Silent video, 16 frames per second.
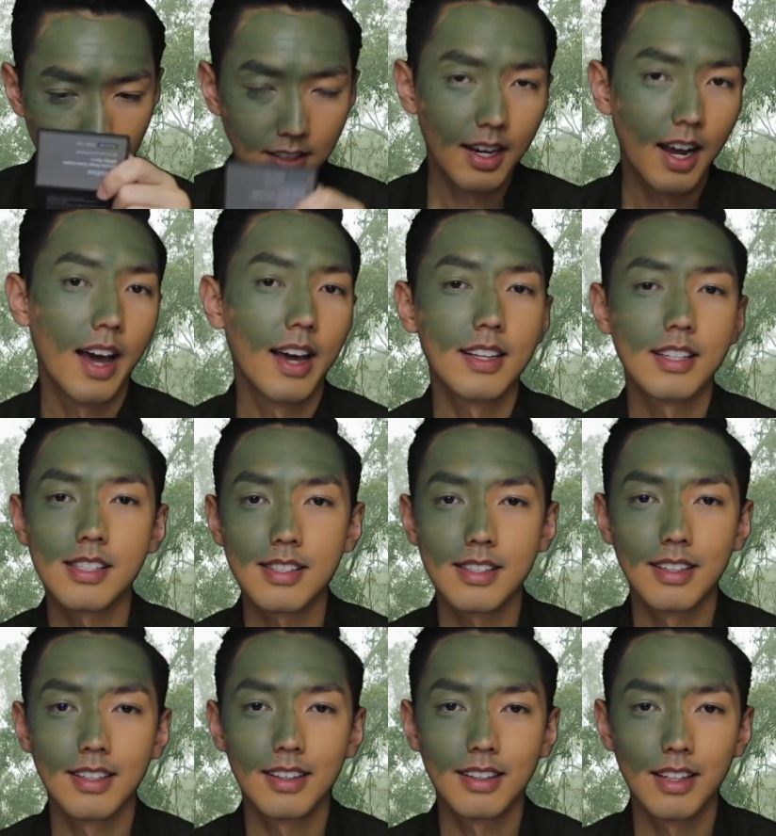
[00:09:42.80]
Guys,
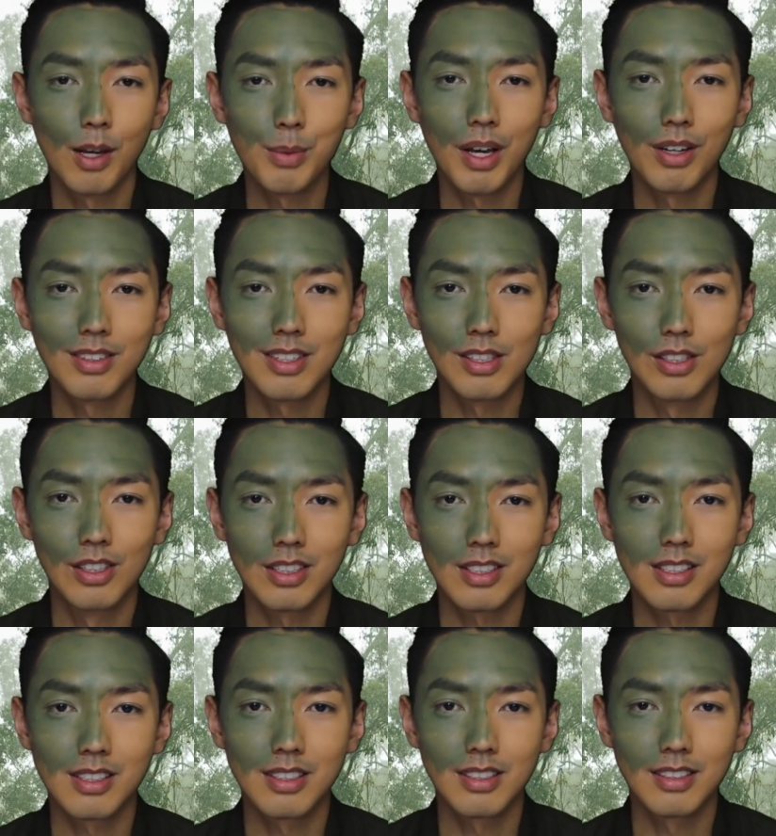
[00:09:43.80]
tell me how this
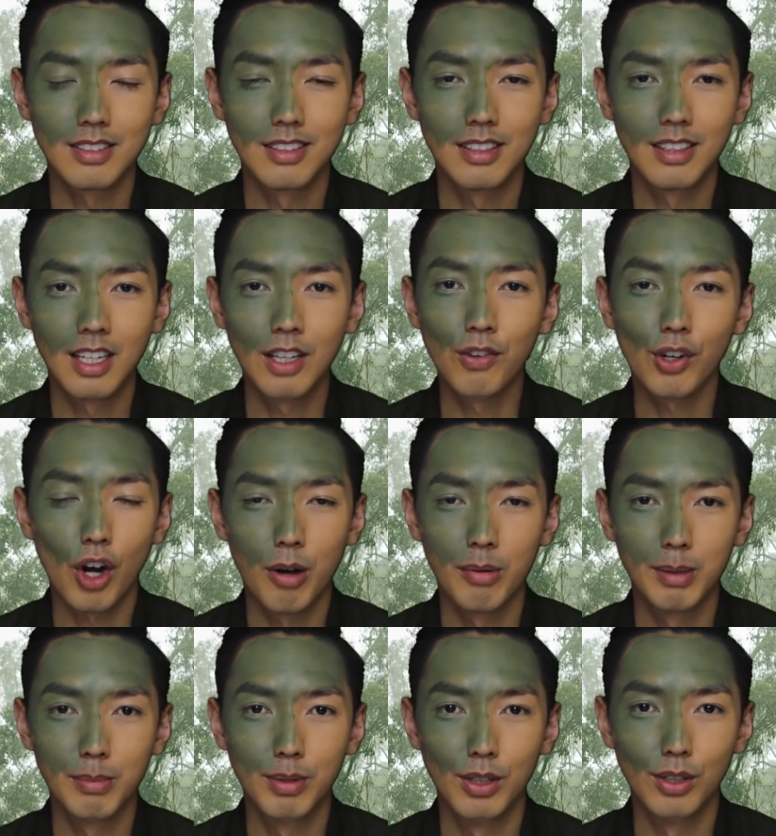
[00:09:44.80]
looks. Leave a
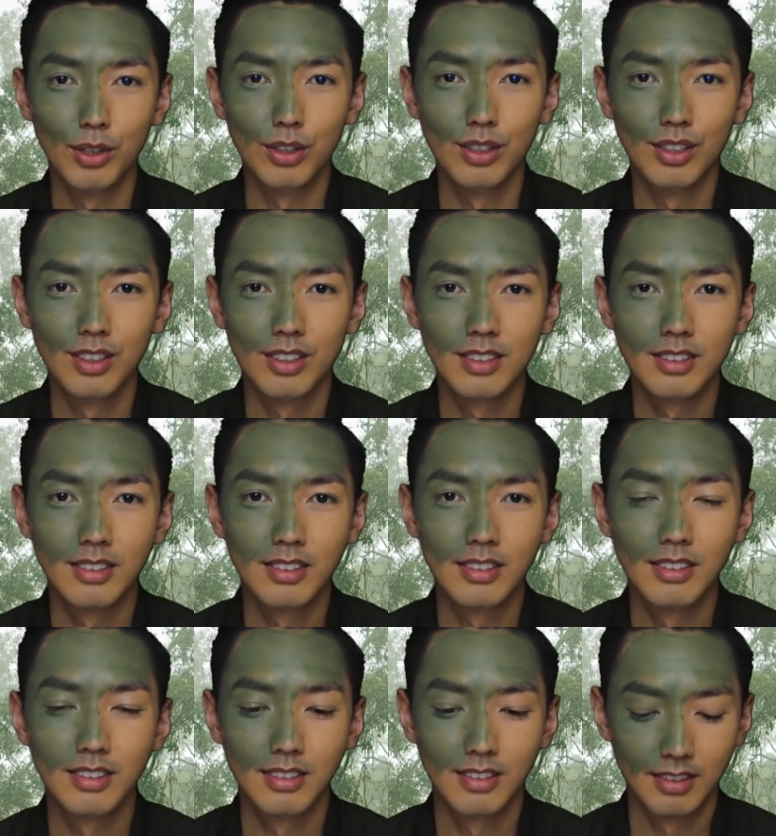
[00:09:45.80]
comment below.
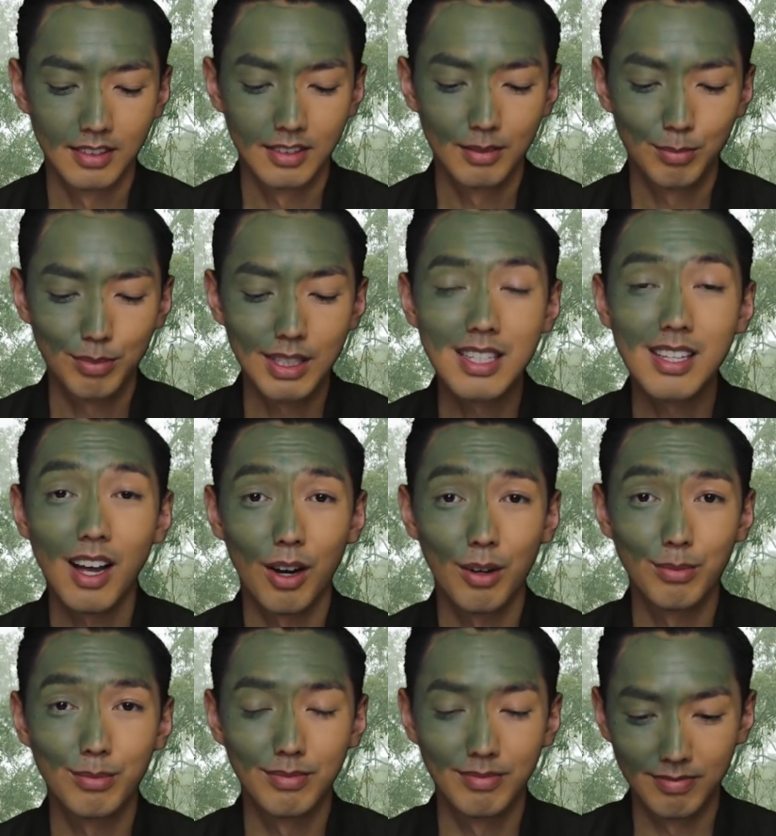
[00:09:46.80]
Please help.